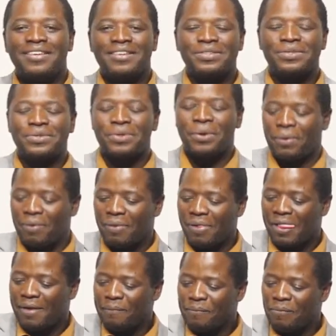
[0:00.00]

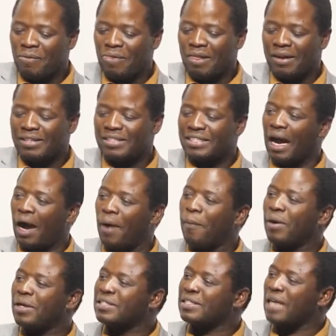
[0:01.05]
so she
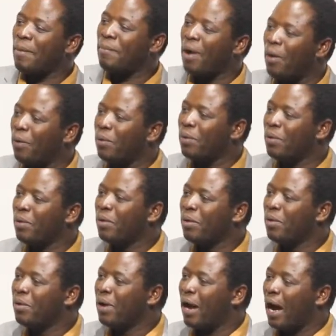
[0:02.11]
ha
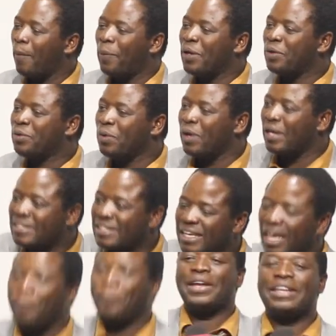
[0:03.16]
somehow happened to
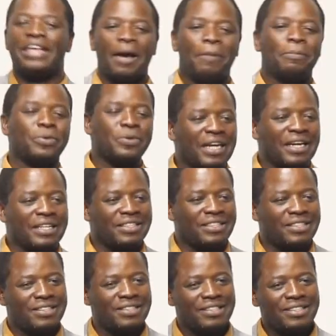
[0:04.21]
escape and came to
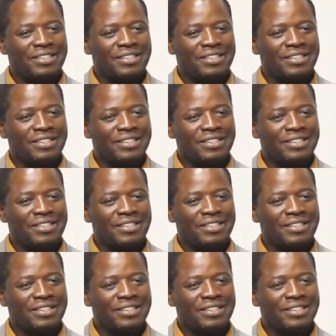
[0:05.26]
church.